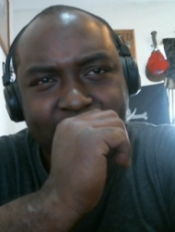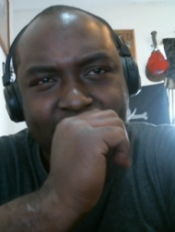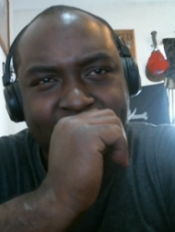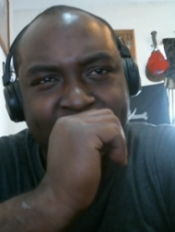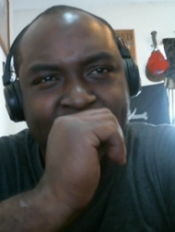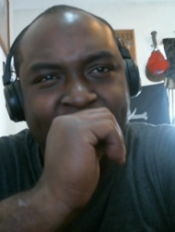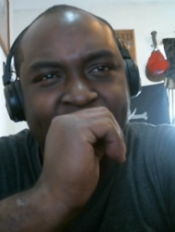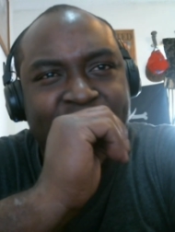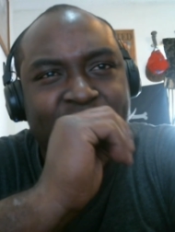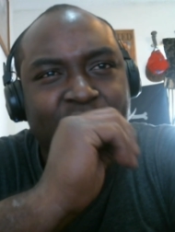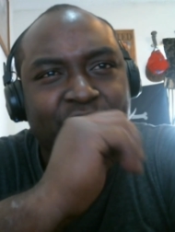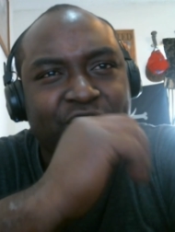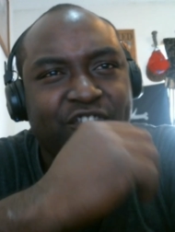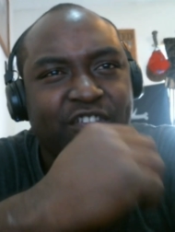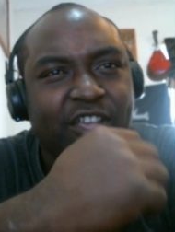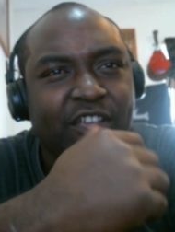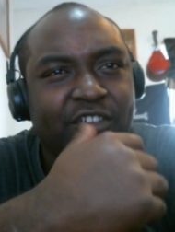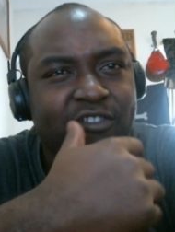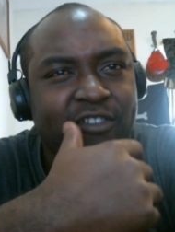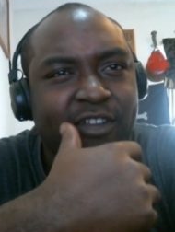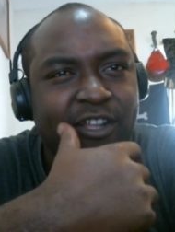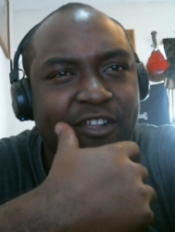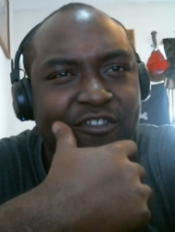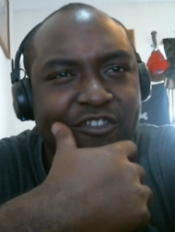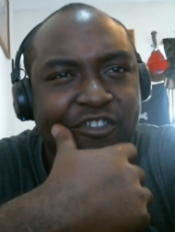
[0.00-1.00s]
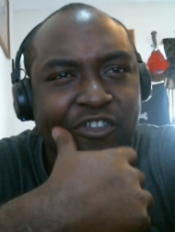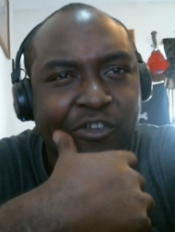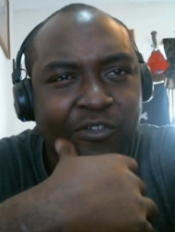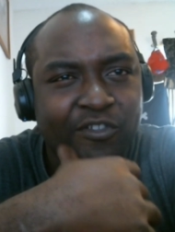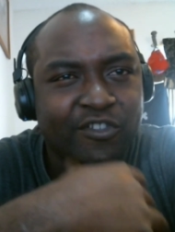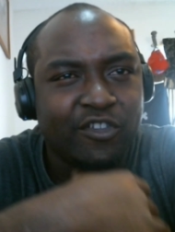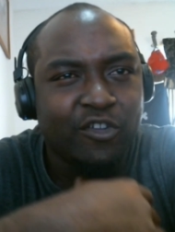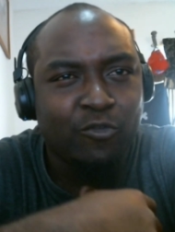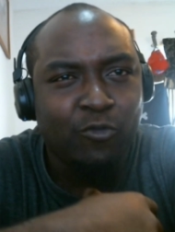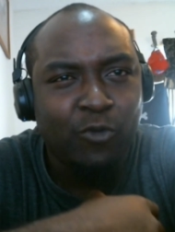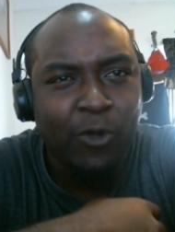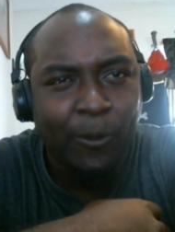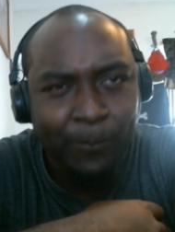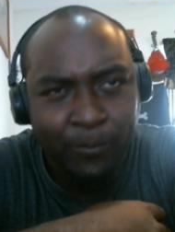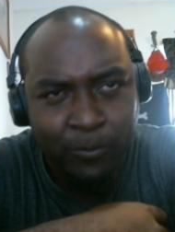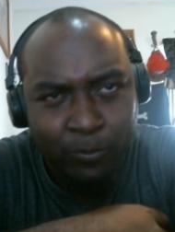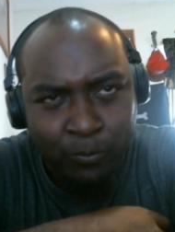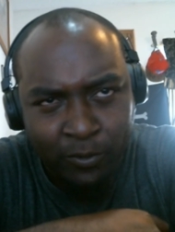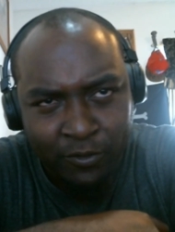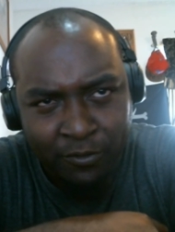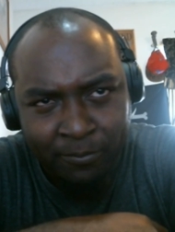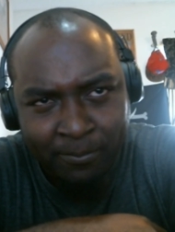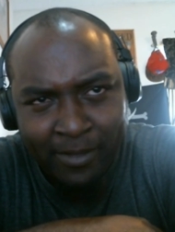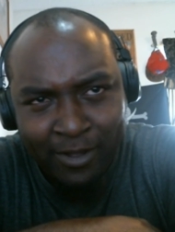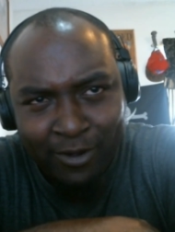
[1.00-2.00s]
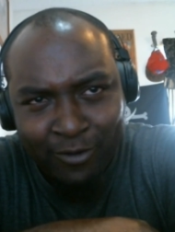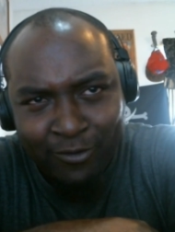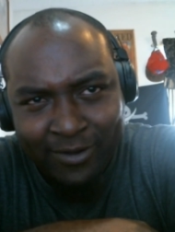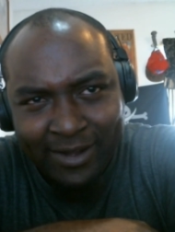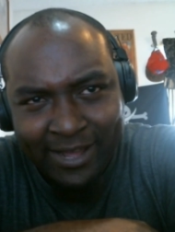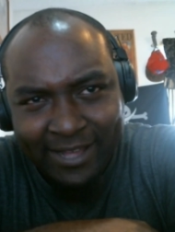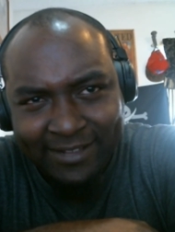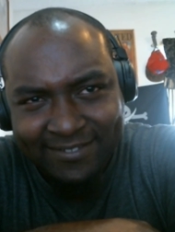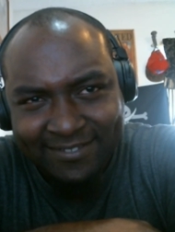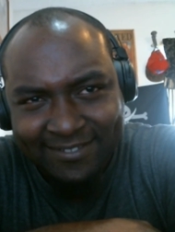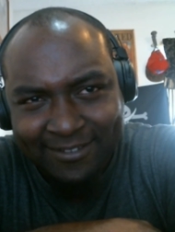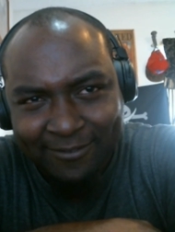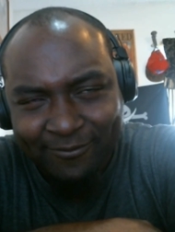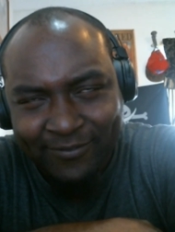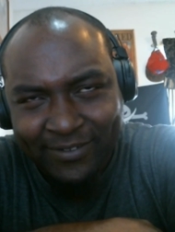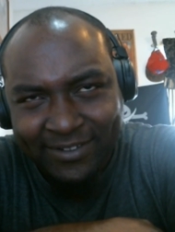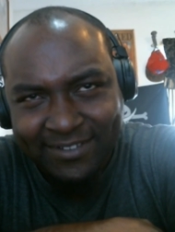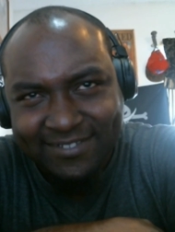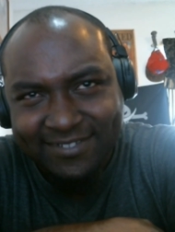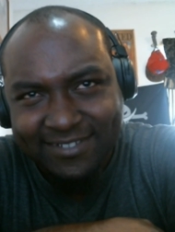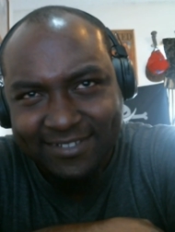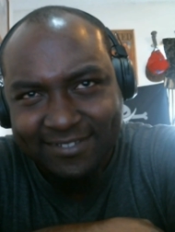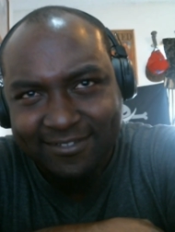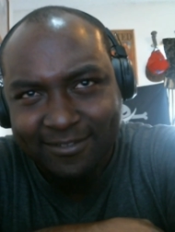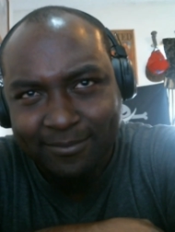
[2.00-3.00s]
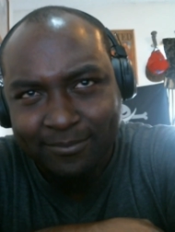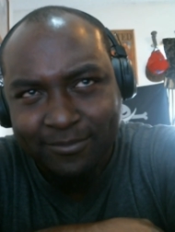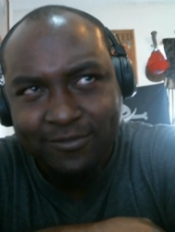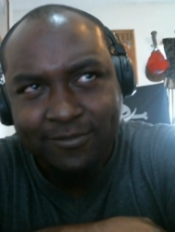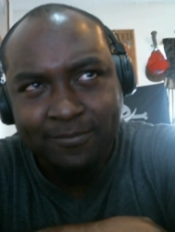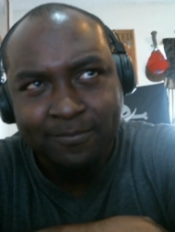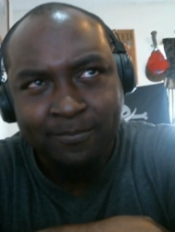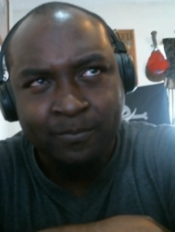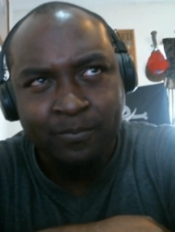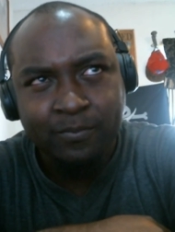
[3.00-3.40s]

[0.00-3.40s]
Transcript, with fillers: the Association HQ is equipped with Metal Knight's defense systems.